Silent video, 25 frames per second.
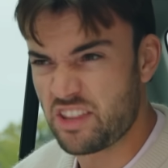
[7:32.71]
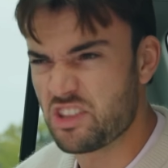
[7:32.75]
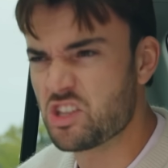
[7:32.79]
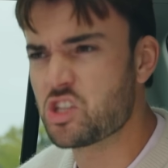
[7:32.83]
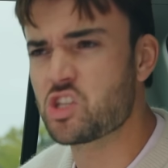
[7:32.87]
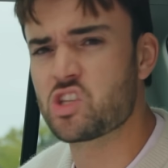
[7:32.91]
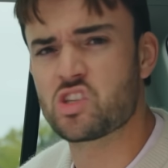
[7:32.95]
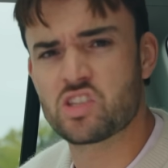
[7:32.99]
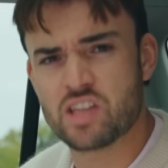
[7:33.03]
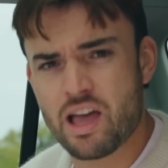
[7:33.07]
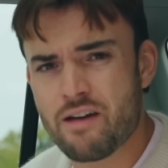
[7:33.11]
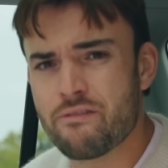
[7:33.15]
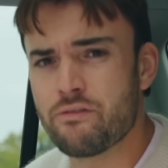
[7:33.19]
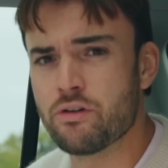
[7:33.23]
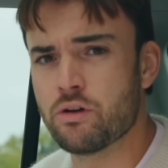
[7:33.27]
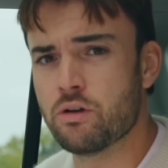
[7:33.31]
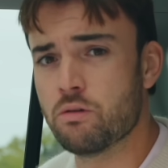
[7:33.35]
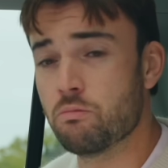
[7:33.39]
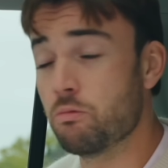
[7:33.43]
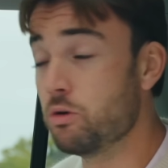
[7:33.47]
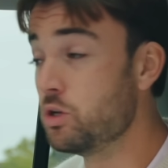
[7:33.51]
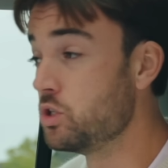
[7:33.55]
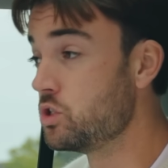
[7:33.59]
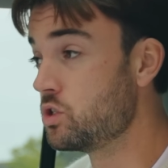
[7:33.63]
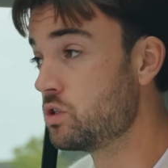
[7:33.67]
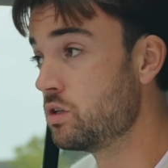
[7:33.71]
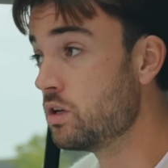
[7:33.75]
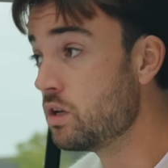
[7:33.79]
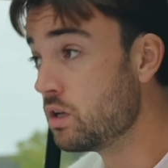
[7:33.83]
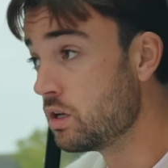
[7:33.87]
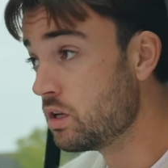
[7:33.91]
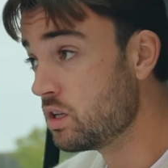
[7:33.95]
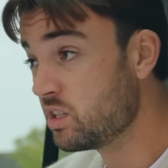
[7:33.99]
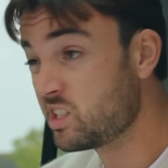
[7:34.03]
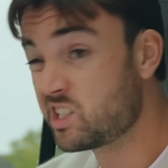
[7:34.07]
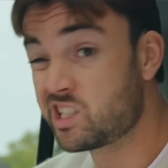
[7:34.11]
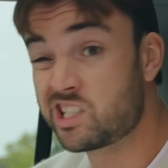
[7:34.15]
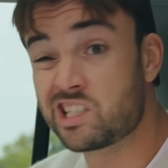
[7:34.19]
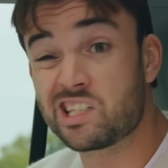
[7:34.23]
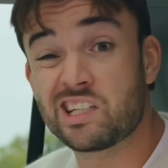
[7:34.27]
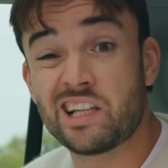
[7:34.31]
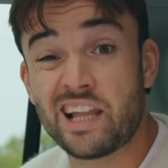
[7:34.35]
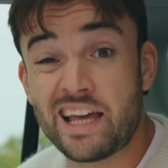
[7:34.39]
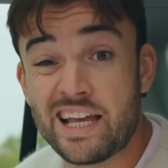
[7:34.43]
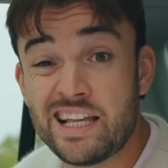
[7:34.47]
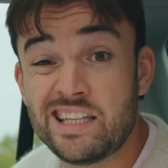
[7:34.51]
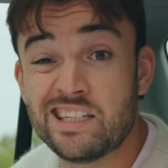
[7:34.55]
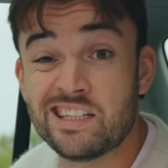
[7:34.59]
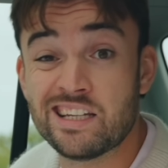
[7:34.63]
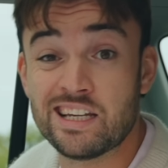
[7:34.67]
the 7, was
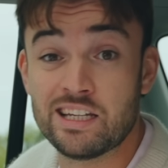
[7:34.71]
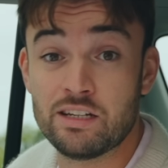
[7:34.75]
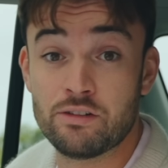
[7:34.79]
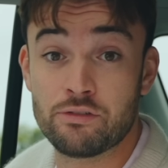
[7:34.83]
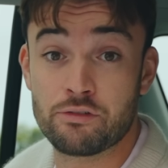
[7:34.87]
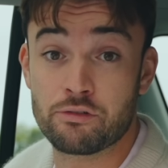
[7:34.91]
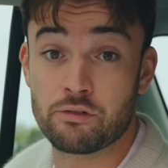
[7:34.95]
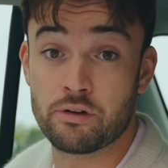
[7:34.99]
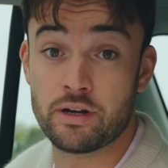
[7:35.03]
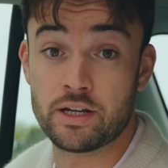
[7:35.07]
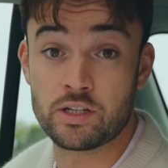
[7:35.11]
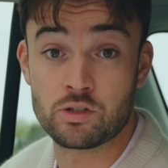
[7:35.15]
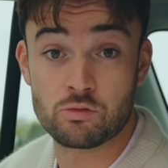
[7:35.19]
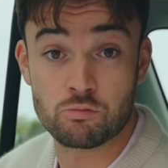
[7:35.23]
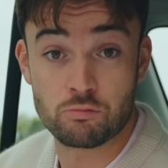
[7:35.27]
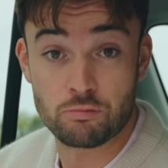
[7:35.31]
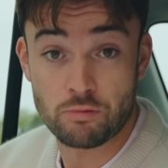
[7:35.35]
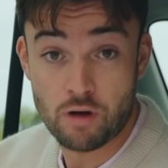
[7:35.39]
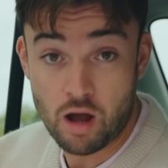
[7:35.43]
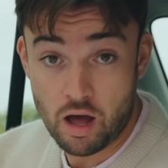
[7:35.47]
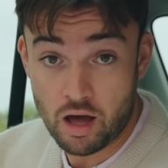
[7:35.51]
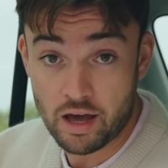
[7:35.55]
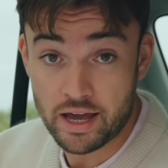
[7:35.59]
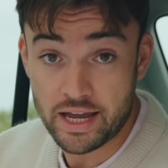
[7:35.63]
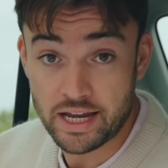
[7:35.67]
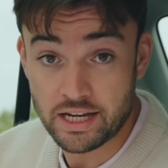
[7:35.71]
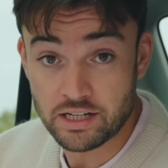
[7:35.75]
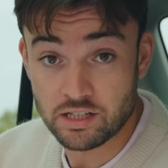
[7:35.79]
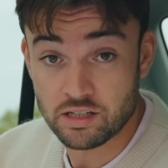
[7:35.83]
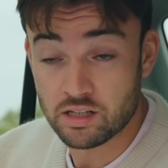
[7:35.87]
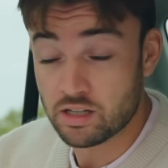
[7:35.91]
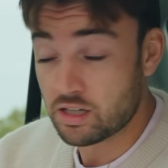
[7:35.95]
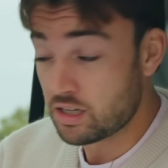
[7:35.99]
slated for its ride.